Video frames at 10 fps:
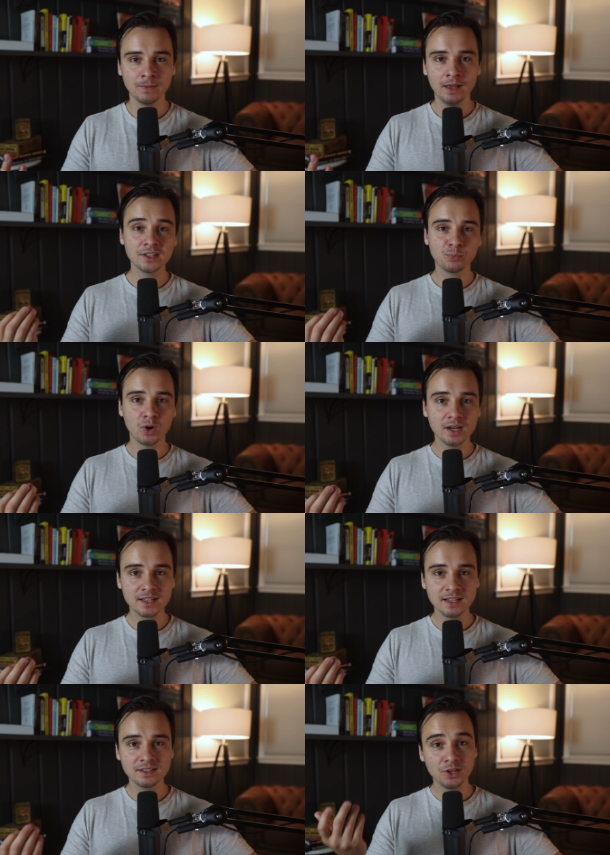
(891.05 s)
Now, this
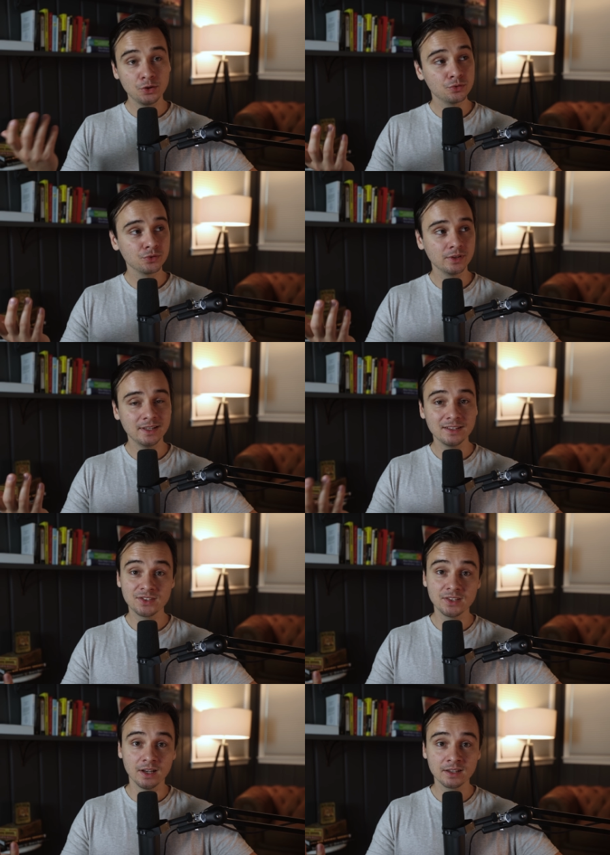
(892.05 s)
process usually
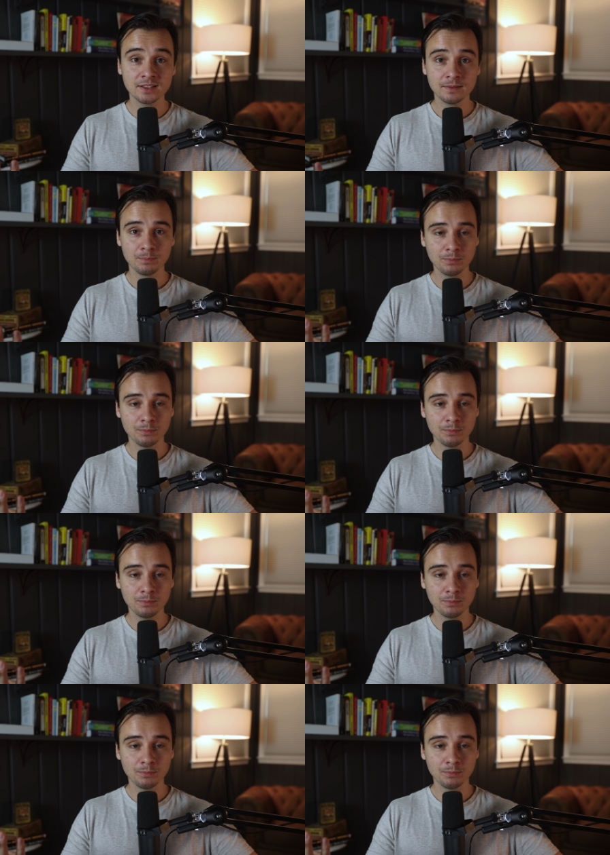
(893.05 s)
sucks,